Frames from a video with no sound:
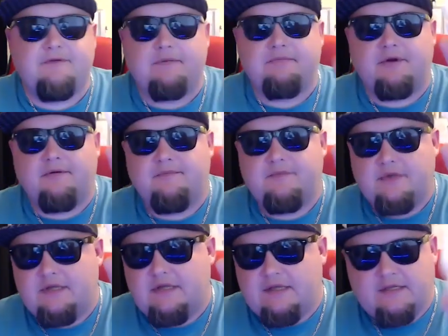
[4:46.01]
Vape Co.
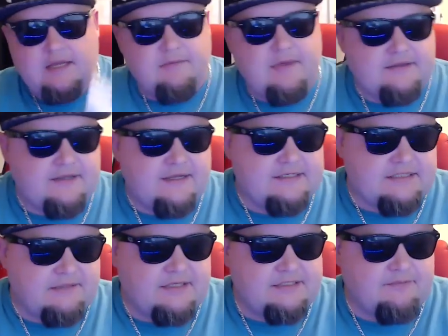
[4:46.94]
They make this.
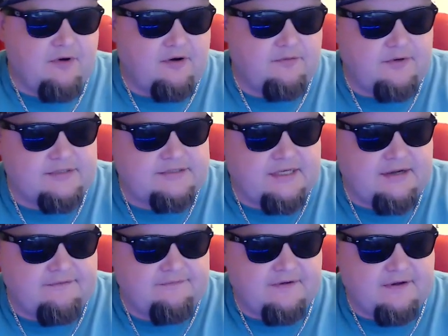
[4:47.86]
They make some hardware
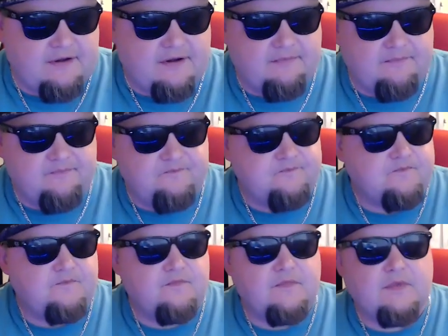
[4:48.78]
stuff. Um,
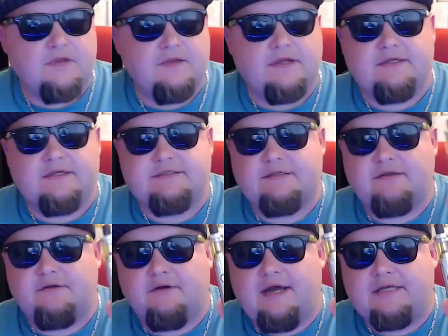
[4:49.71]
like this is a
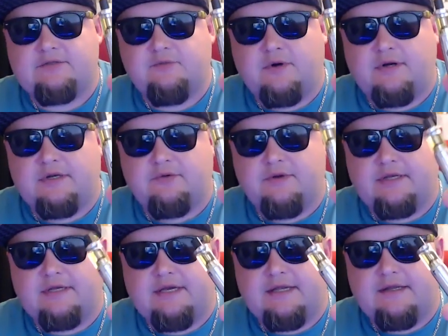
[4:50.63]
little X1
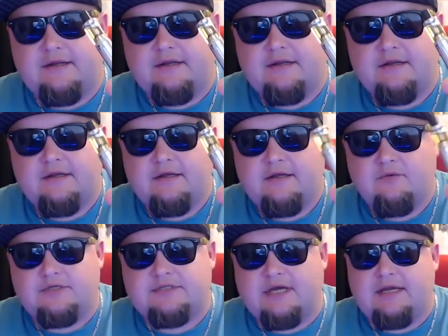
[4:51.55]
quick kit,
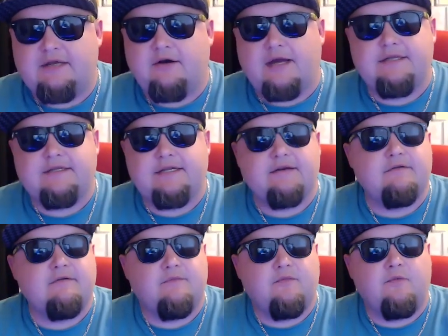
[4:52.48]
which you know I
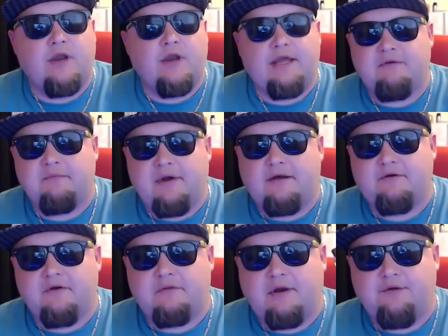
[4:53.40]
didn't rave about
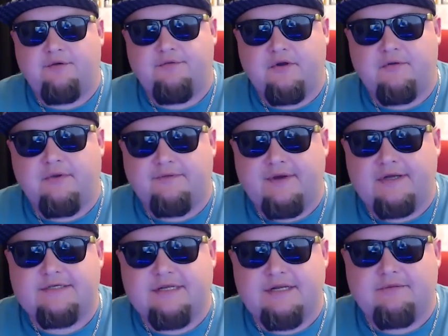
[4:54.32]
during my review, but I've
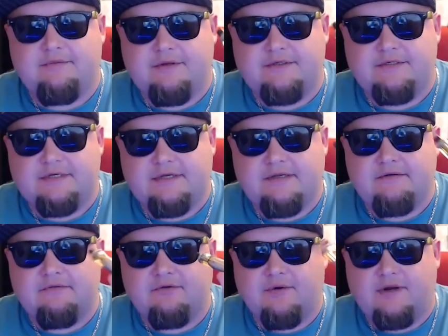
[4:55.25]
actually ended up using it
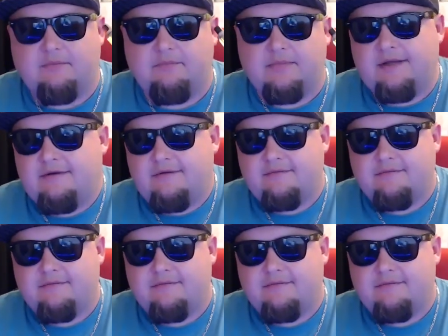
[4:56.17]
quite a bit.